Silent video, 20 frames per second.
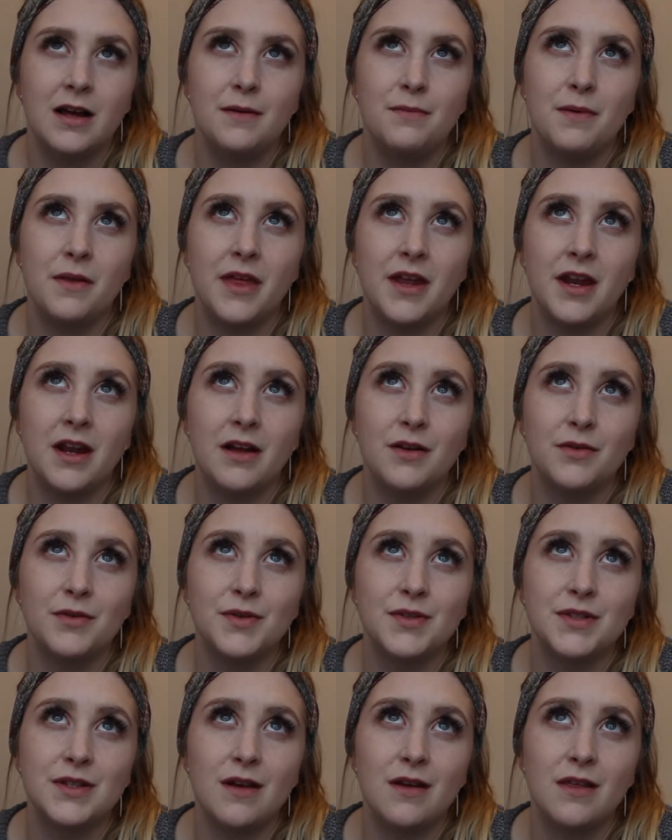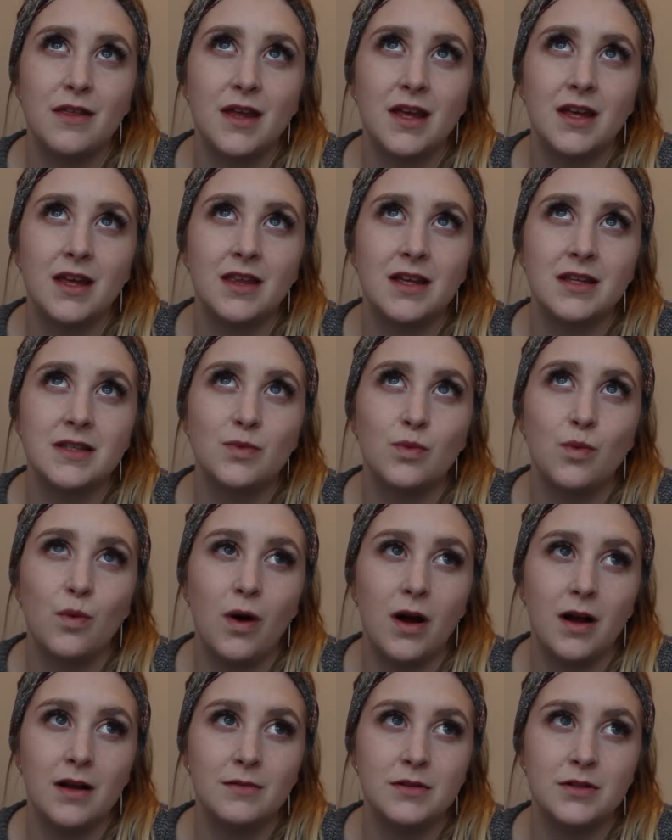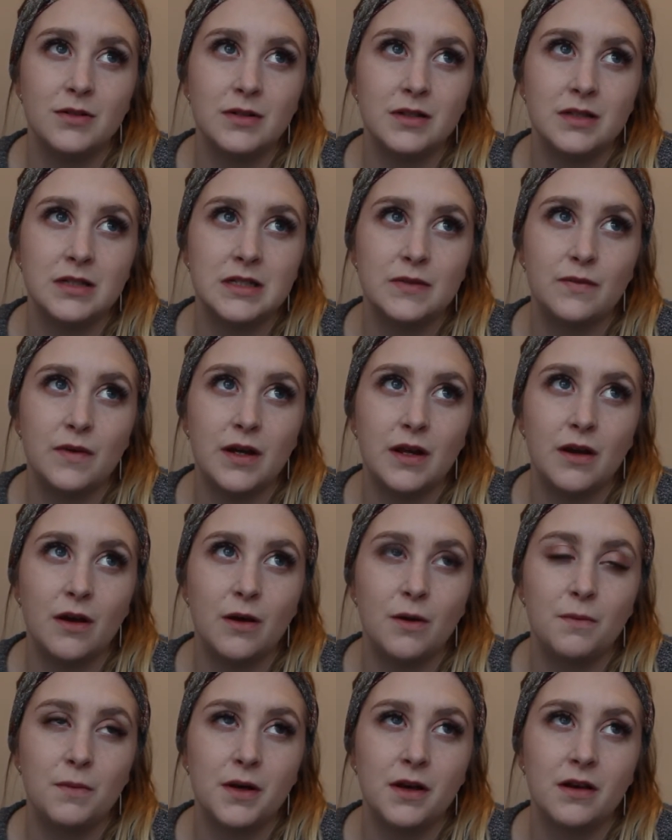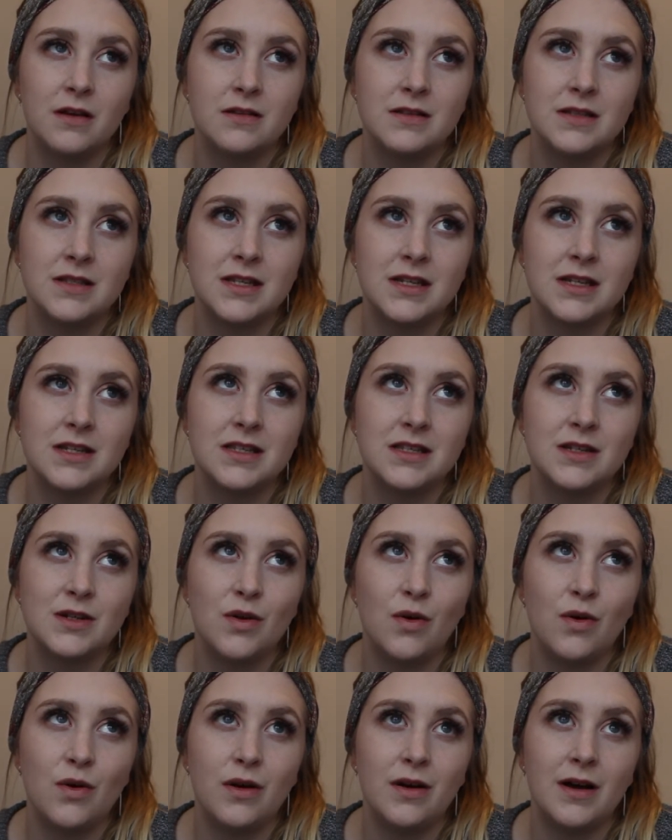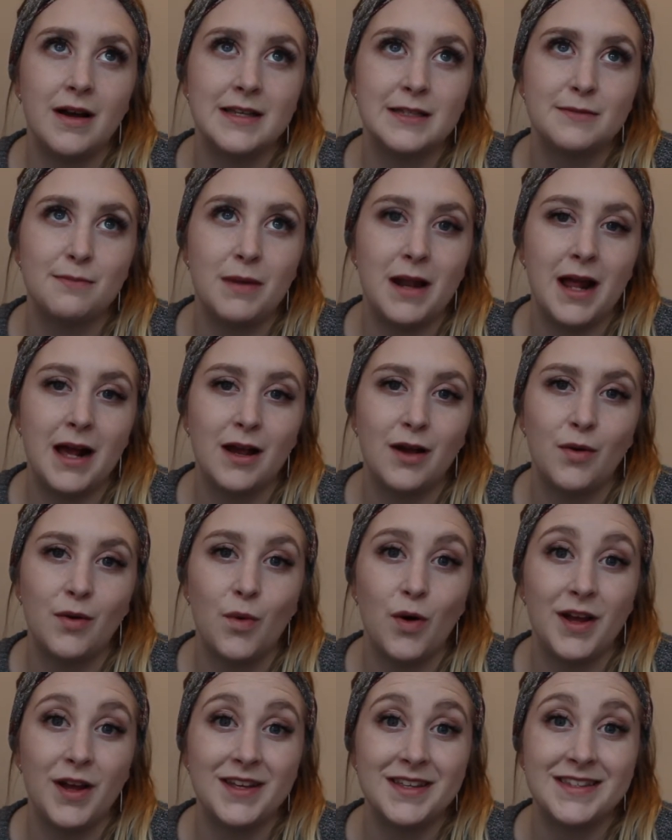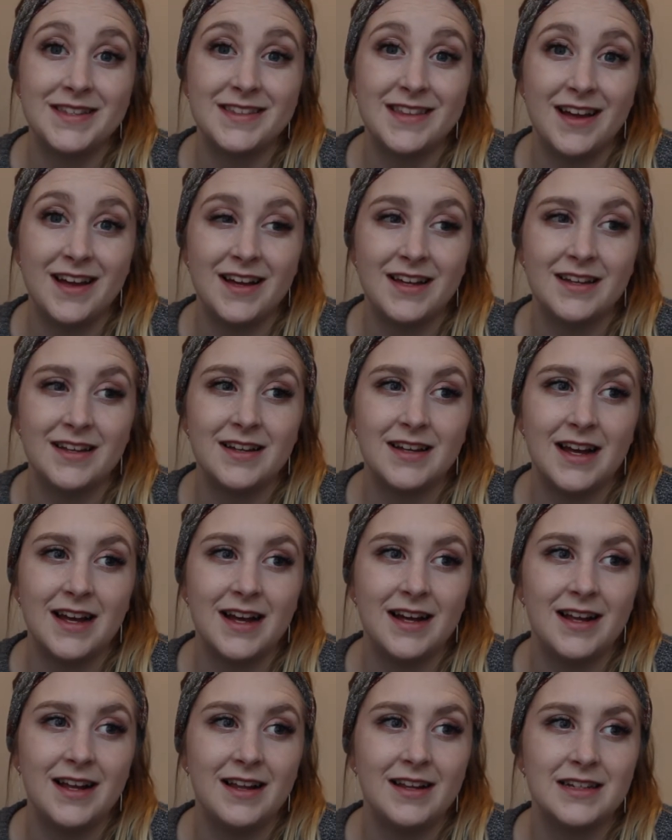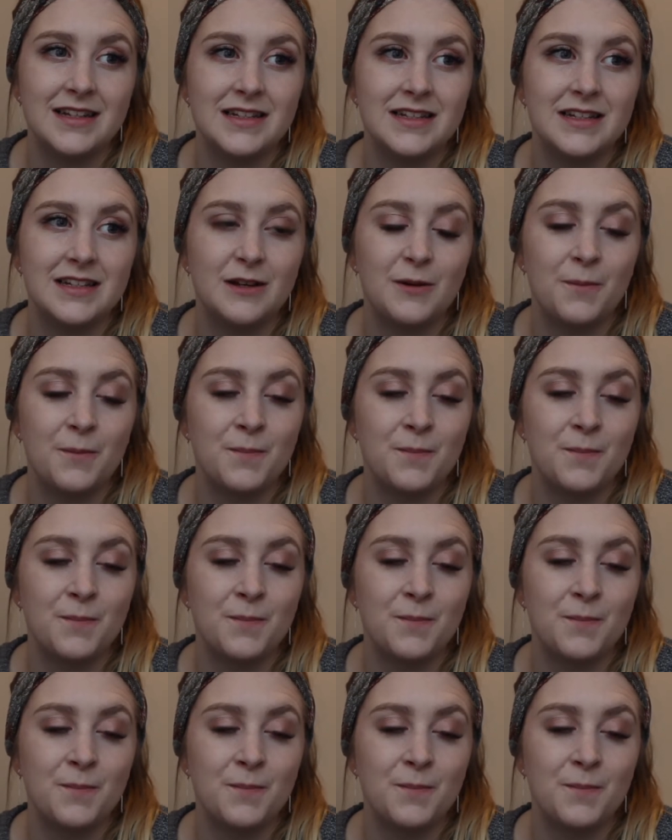But then I also think that's why I'm doing this video, because it's not as black and white as that, and